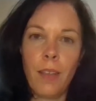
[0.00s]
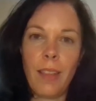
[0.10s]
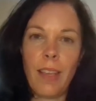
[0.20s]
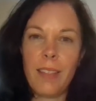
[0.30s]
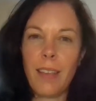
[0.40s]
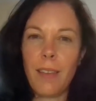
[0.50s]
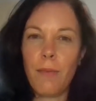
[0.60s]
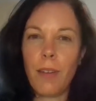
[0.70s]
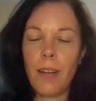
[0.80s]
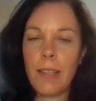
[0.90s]
That's like a
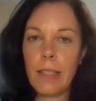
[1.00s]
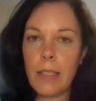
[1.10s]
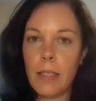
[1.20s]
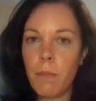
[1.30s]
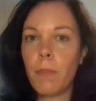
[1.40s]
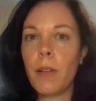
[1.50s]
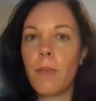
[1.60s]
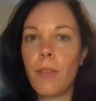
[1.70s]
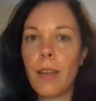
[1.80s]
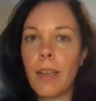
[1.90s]
very
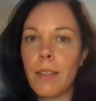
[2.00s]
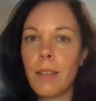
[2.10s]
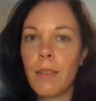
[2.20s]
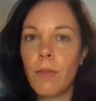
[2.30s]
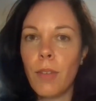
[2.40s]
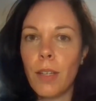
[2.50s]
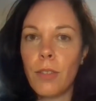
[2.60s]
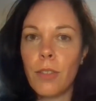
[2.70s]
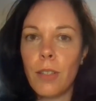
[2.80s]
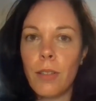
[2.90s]
simplified
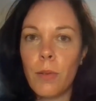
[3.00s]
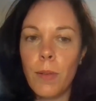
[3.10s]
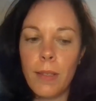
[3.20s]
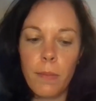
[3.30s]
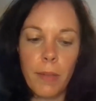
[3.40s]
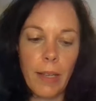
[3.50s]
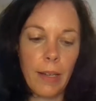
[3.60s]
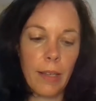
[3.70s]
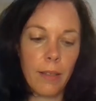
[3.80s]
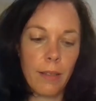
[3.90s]
version to explain
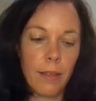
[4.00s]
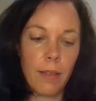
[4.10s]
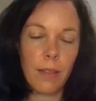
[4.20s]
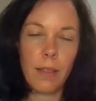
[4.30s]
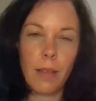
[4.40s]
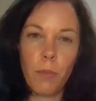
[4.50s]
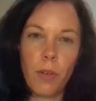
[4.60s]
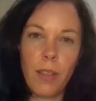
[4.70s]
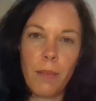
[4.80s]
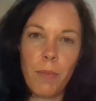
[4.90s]
it. It's somewhere
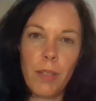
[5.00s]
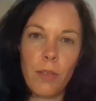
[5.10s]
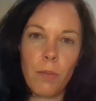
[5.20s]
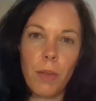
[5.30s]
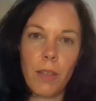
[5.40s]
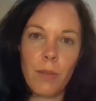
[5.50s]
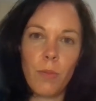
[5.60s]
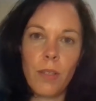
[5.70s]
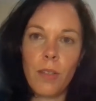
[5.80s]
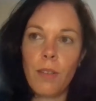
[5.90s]
in the middle because
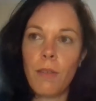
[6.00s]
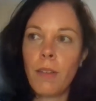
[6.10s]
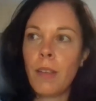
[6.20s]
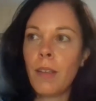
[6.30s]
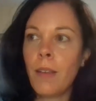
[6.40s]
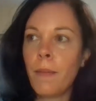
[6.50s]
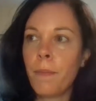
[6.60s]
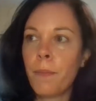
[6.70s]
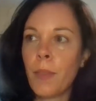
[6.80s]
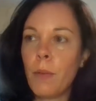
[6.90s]

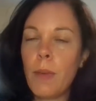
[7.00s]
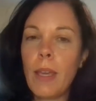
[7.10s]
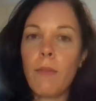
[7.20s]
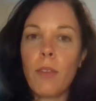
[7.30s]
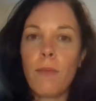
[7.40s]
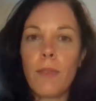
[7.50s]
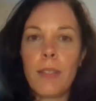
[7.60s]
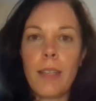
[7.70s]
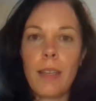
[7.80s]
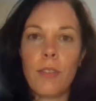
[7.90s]
we have
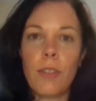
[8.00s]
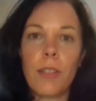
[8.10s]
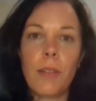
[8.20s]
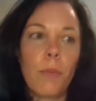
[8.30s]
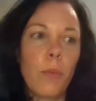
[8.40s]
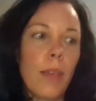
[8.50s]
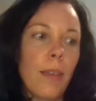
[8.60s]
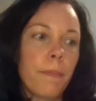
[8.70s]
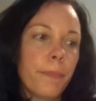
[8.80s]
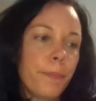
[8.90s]
conversation, we